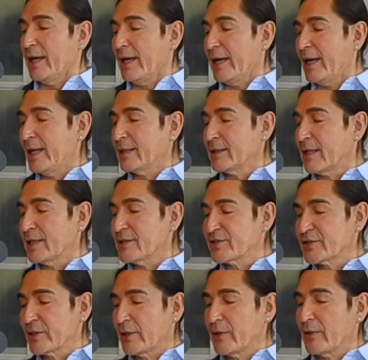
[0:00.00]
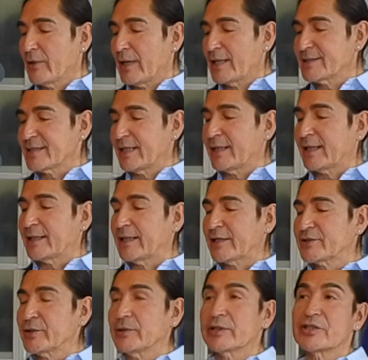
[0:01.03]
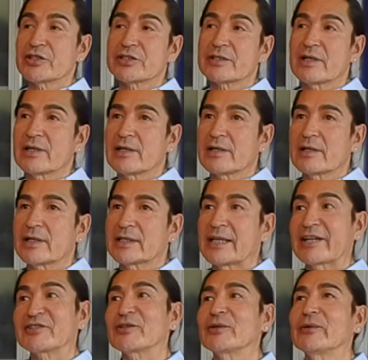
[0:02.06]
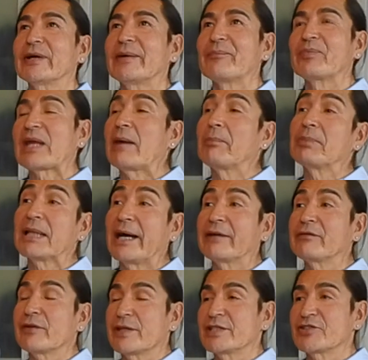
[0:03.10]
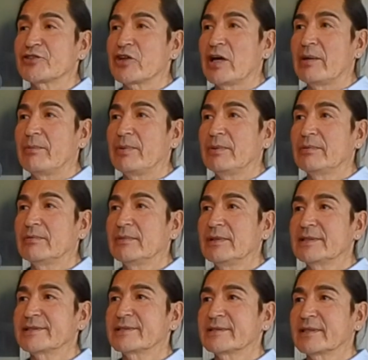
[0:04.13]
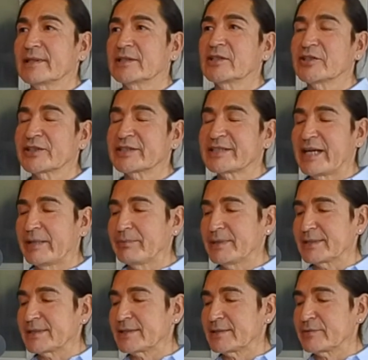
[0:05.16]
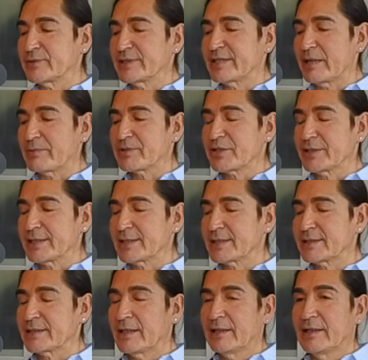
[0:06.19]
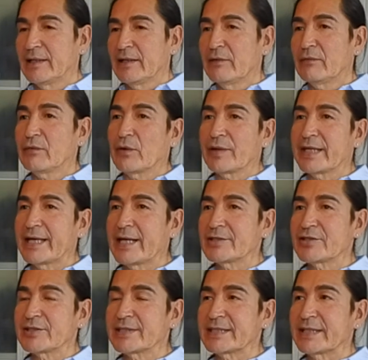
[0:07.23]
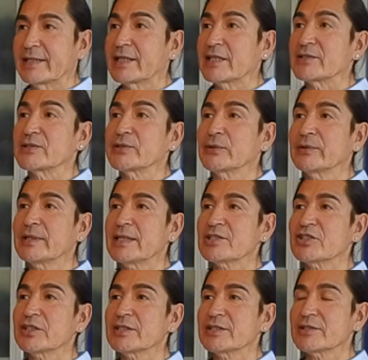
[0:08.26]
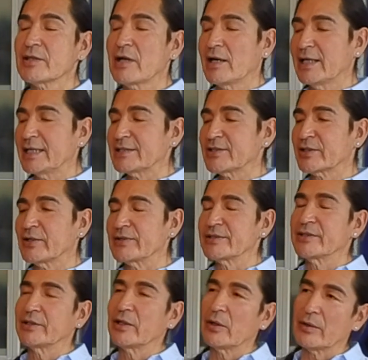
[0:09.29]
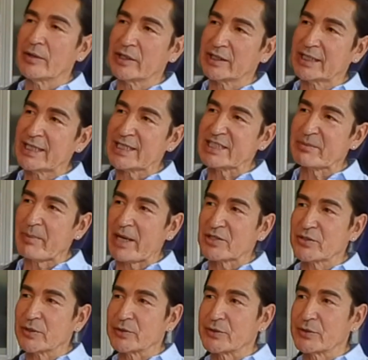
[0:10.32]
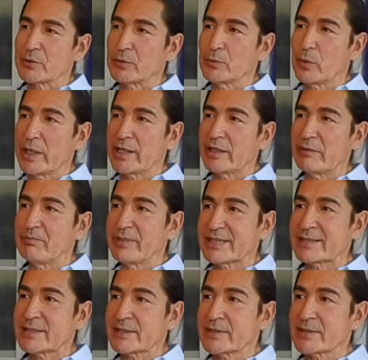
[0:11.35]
And so I said, I'd like to audition. I'd like to apply for this job. It's a clerk, typist, receptionist for the agency. And as soon as she saw it, she goes, they're going to expect you to wear a business